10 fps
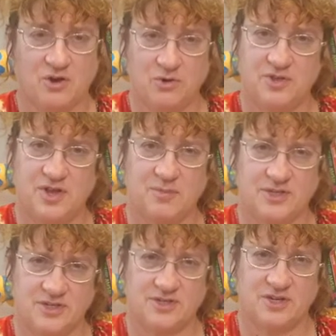Good thing my
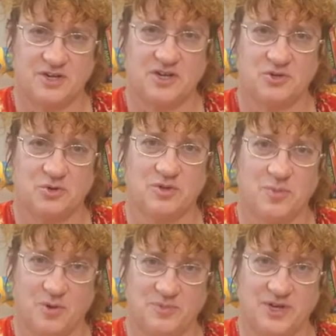sister nicked all the
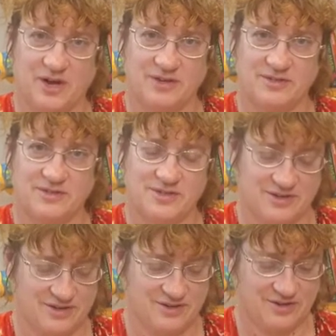Pop Tarts.
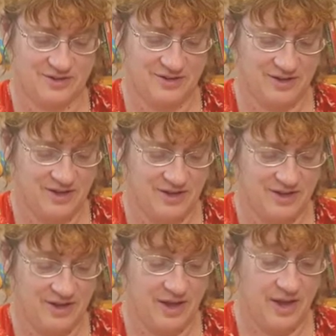
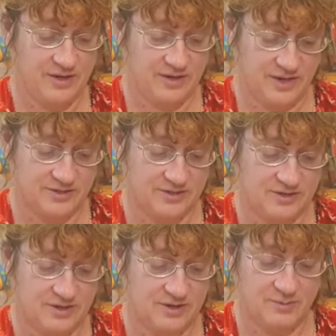And yes,
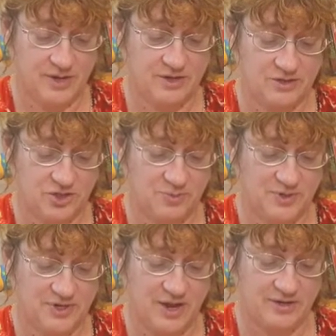making
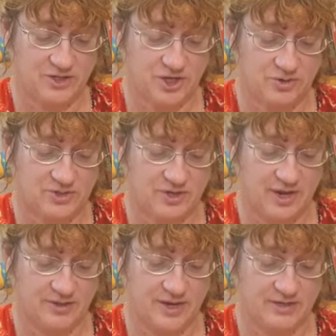stupid like jokes
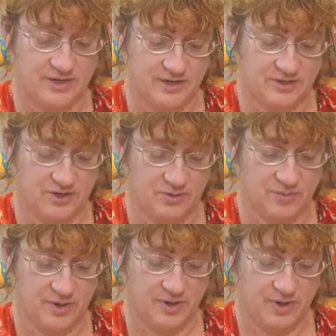like that does help,
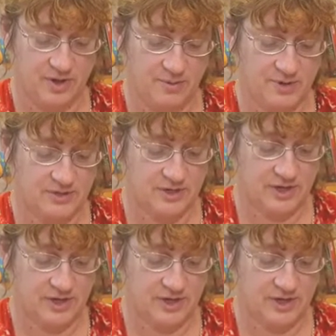because